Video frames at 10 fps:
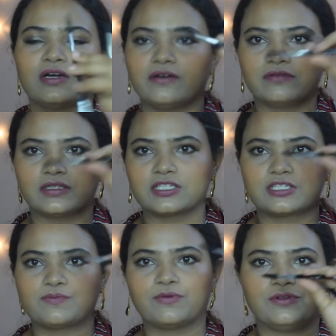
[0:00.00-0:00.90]
With the
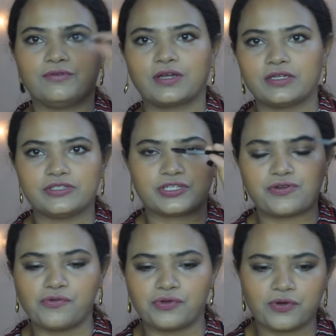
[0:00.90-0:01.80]
spoolie you can just
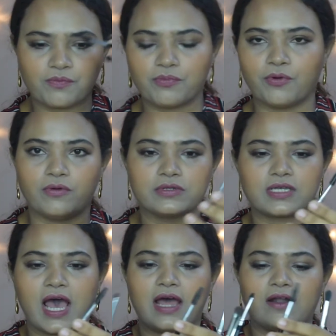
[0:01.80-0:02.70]
do your brows,
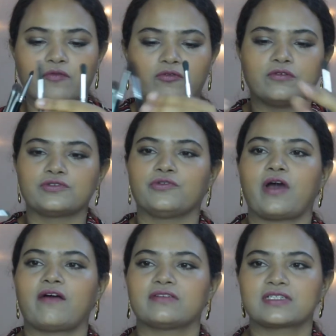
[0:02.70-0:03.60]
and of course you
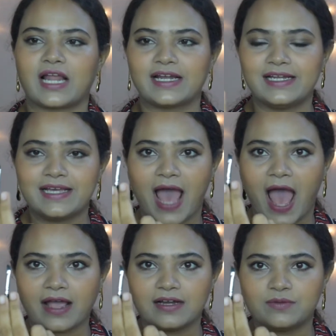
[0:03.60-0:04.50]
have a slightly
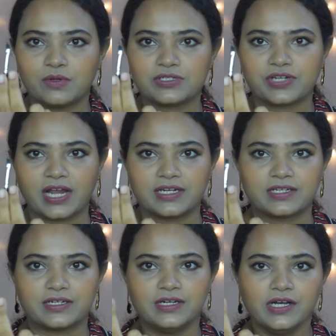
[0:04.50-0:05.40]
angled brush right
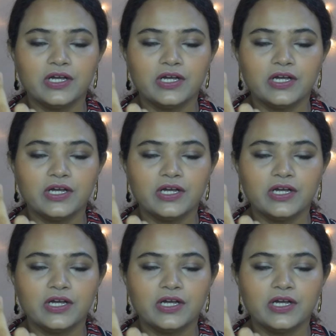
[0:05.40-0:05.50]
here